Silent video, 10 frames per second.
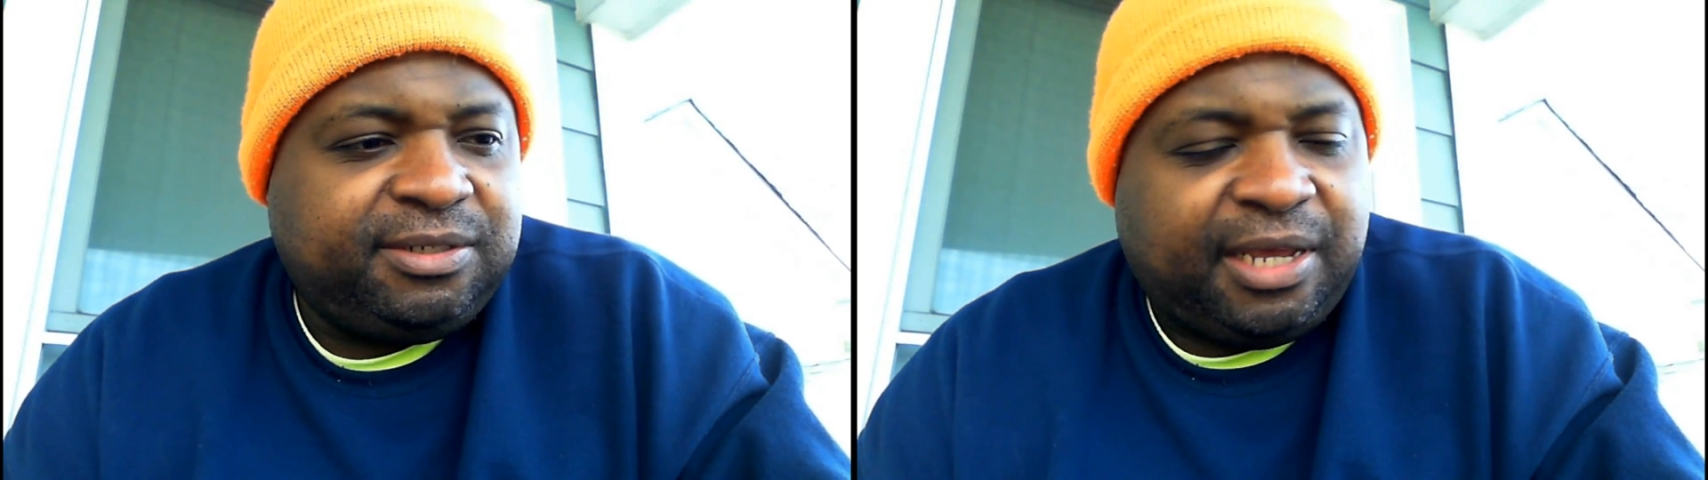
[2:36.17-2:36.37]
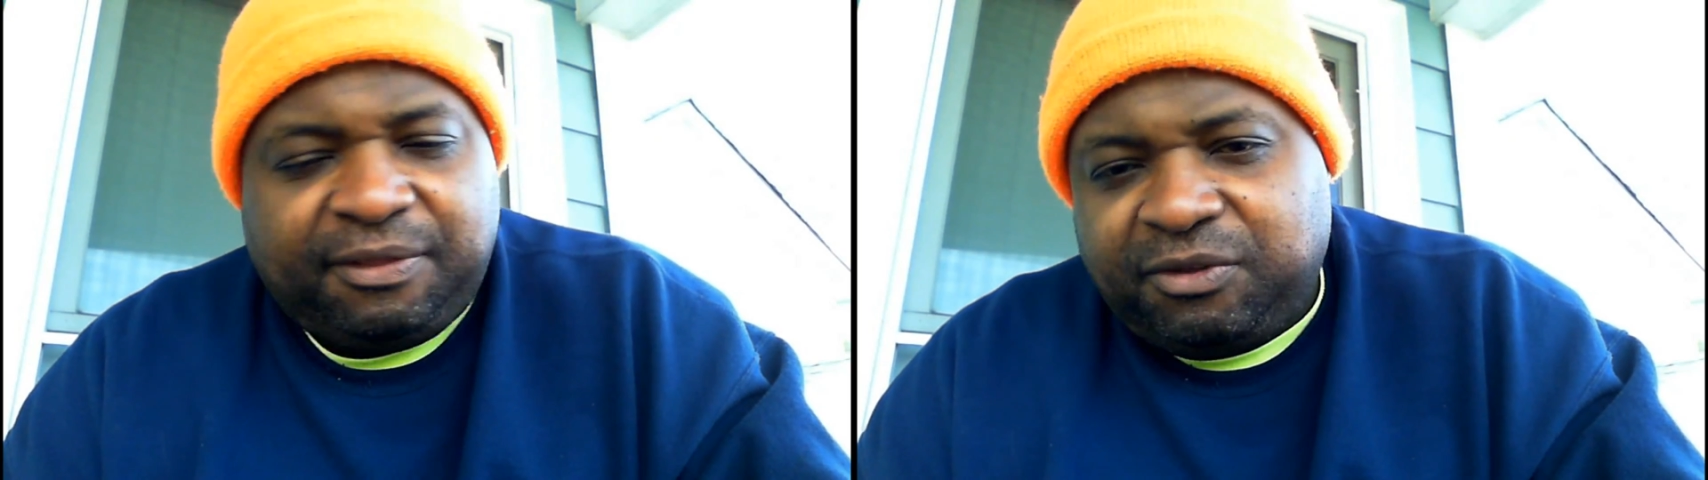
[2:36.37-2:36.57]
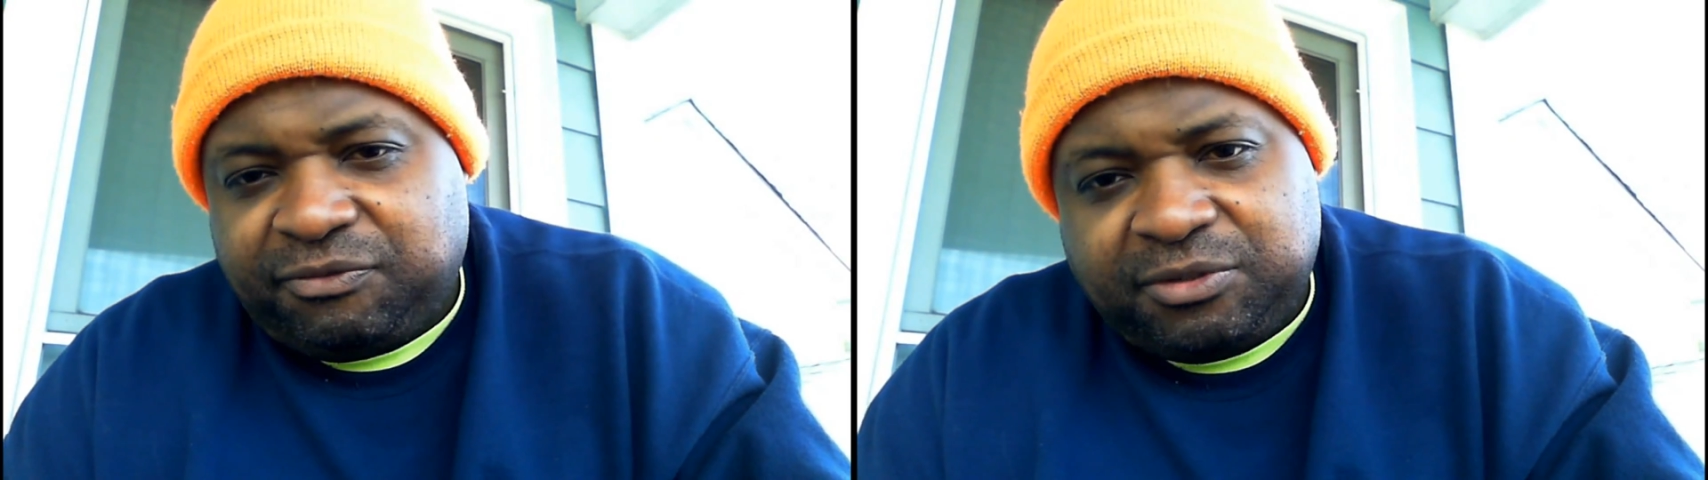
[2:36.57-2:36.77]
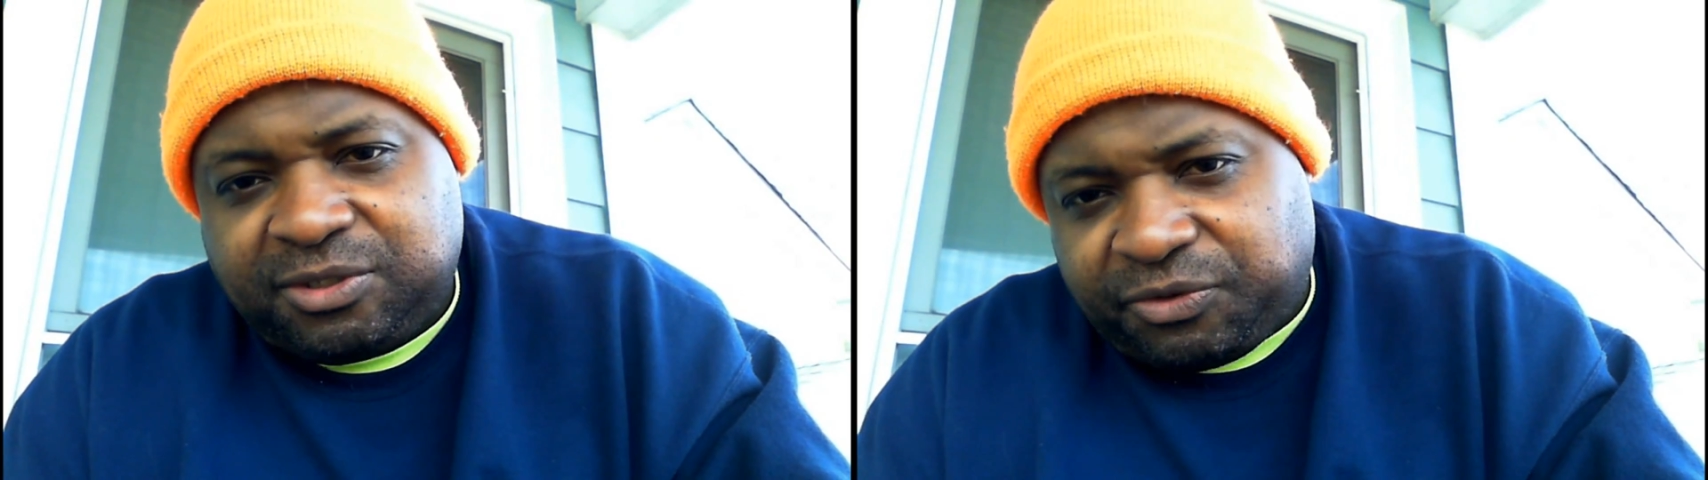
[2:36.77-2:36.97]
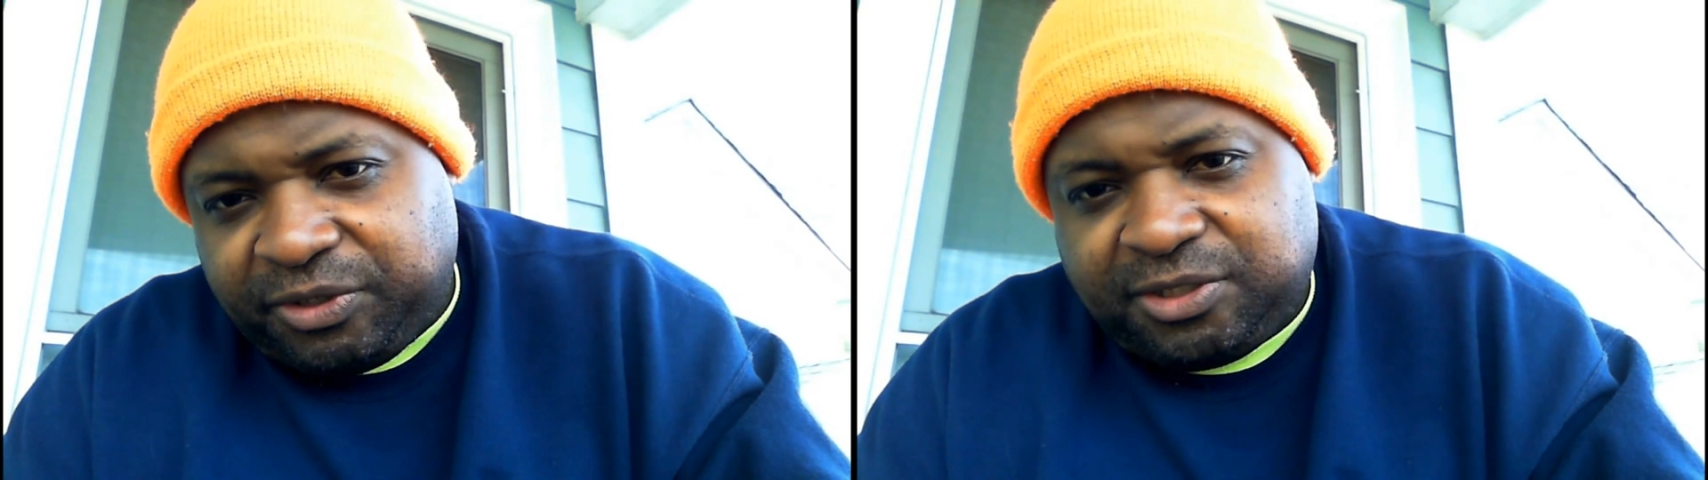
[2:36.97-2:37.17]
atheist
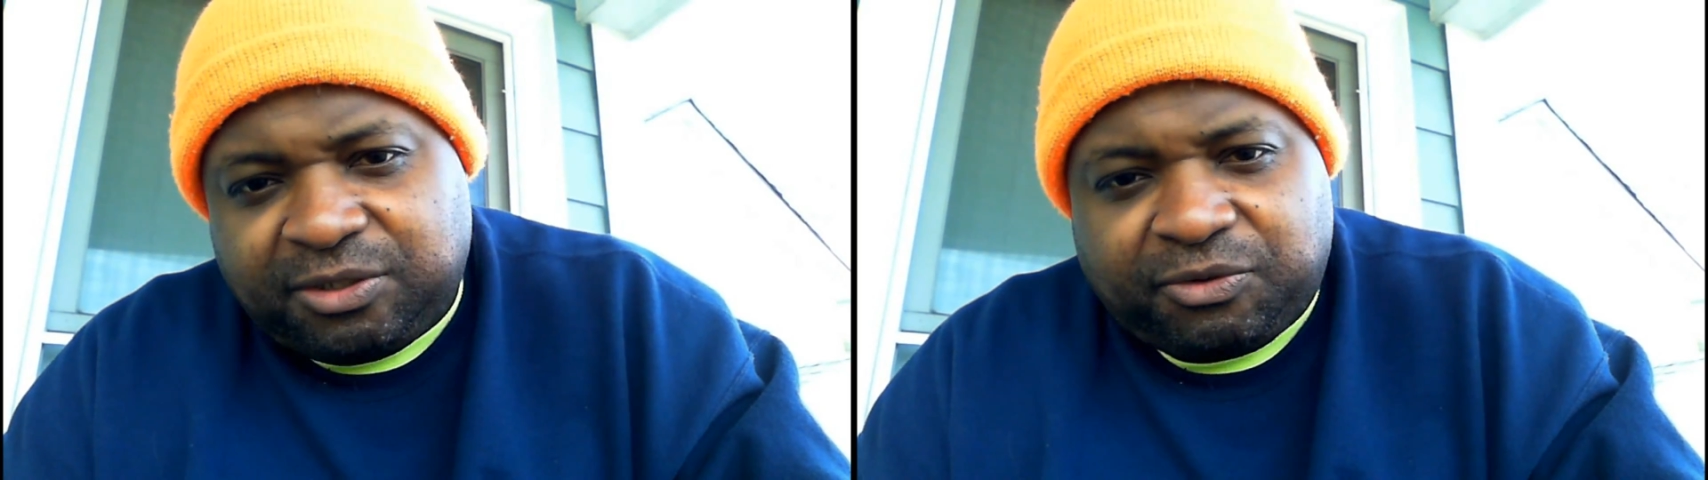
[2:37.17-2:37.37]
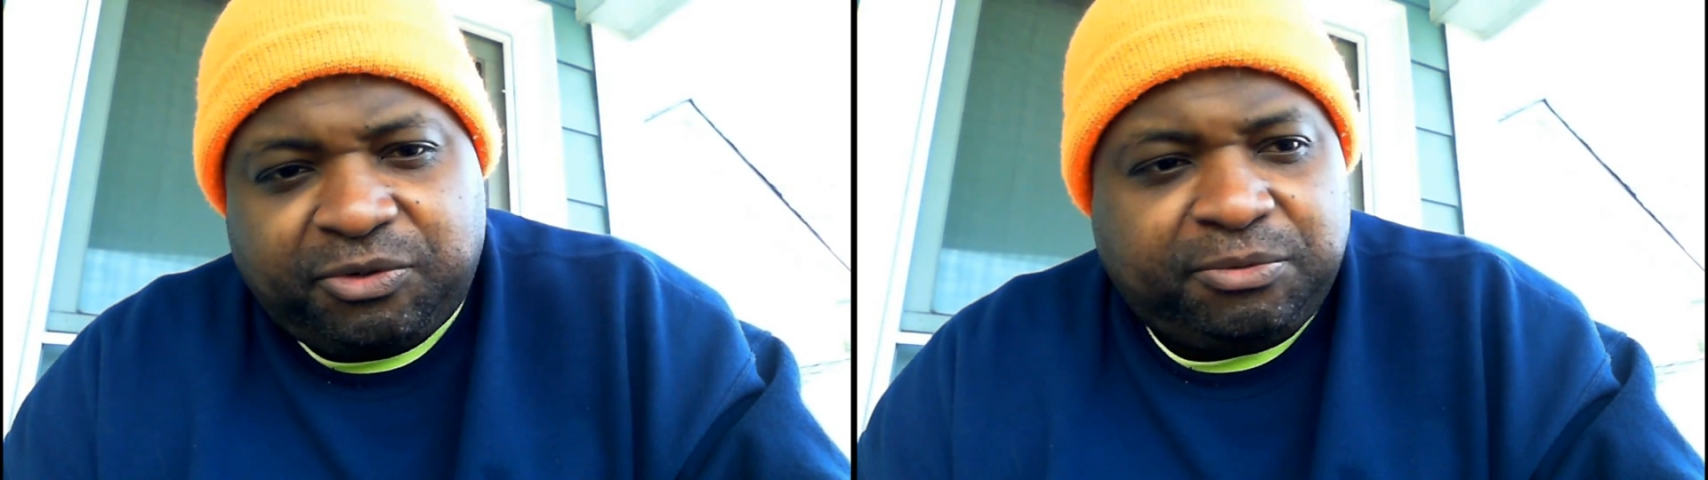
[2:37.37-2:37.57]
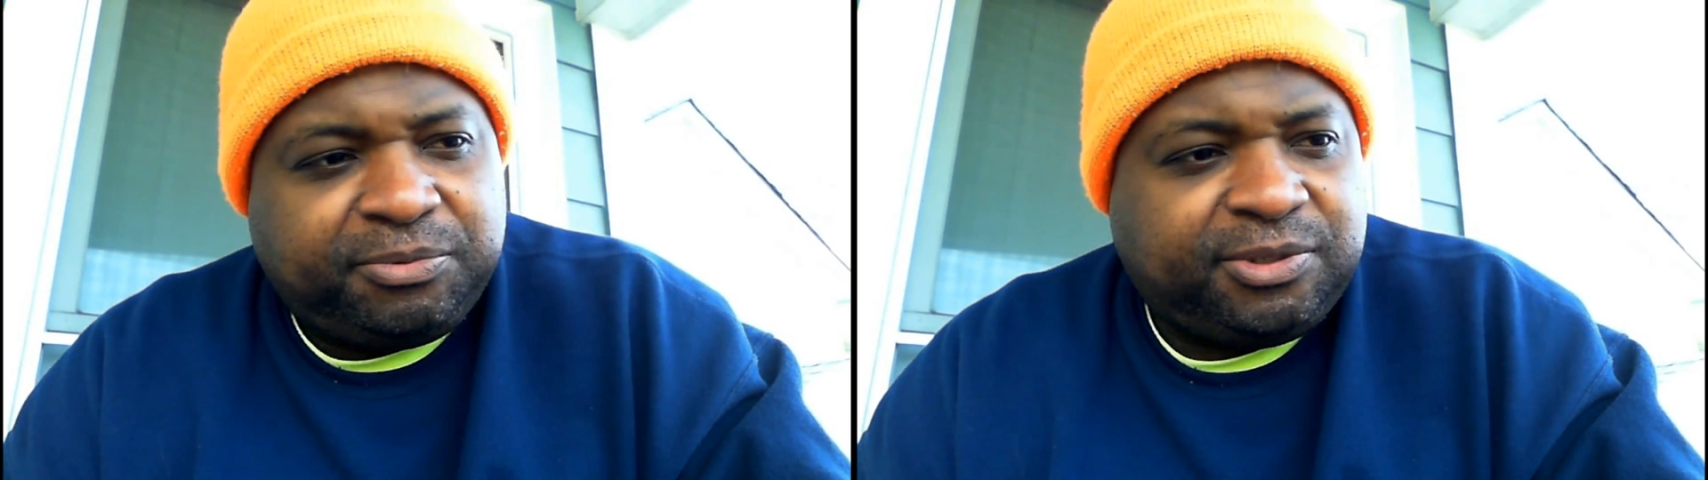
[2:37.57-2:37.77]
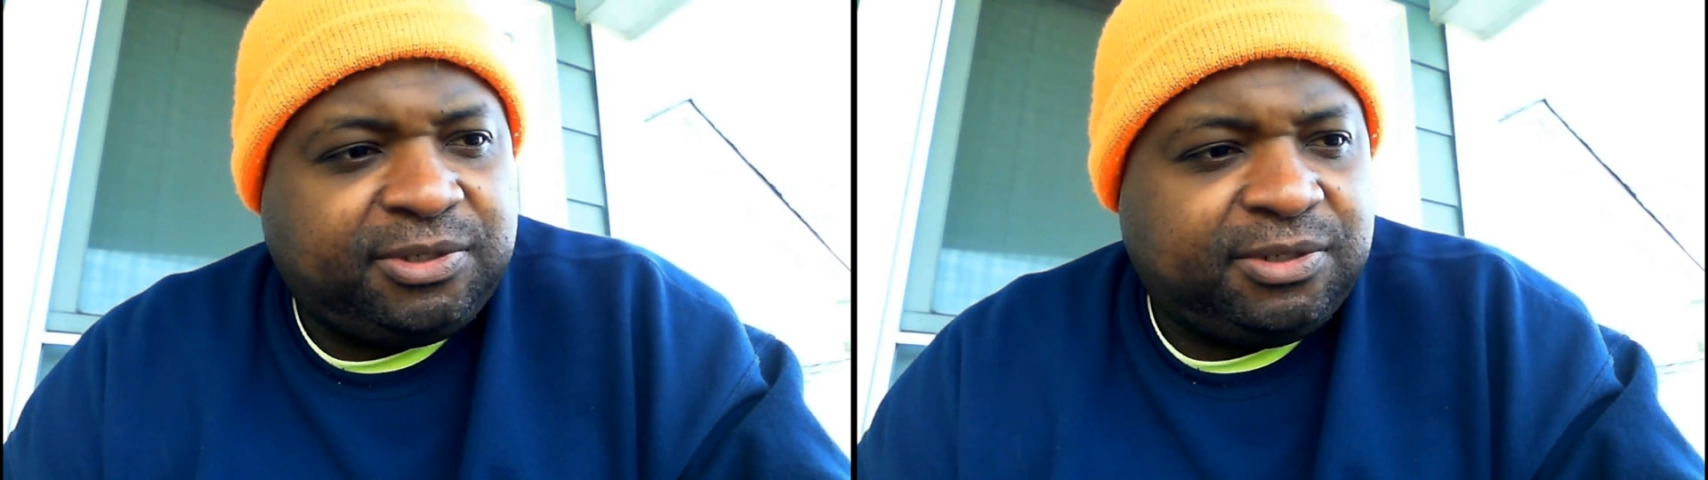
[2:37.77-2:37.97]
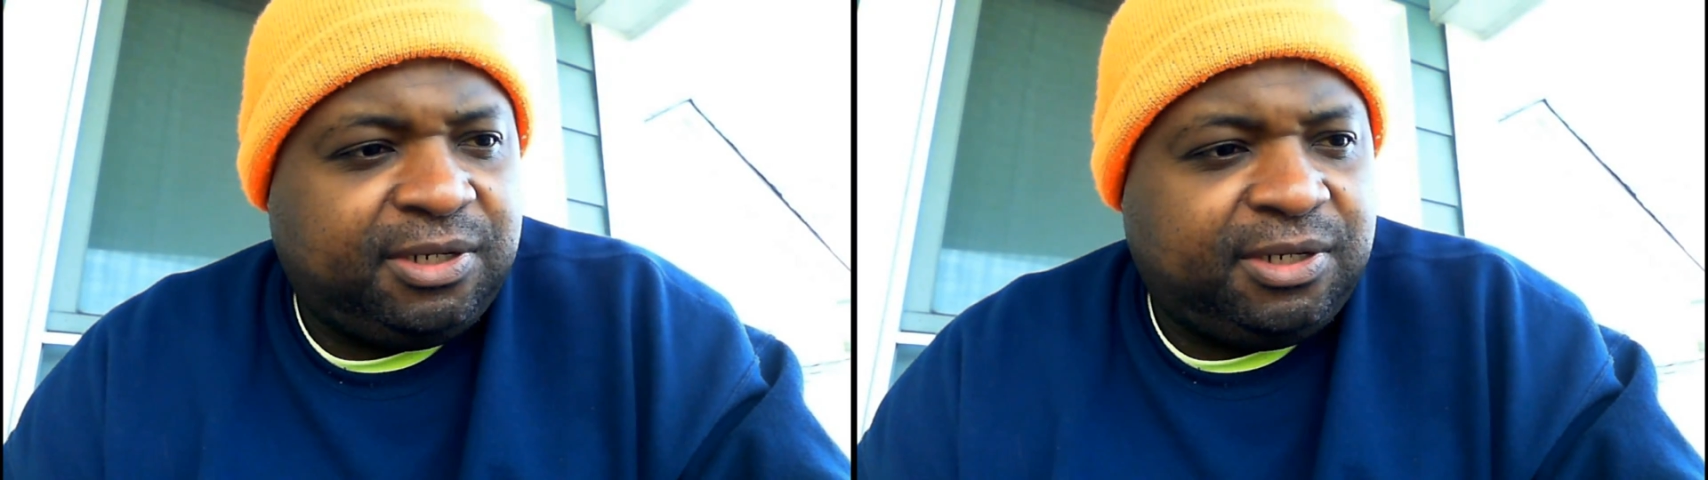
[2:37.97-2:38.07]
versus Christian groups,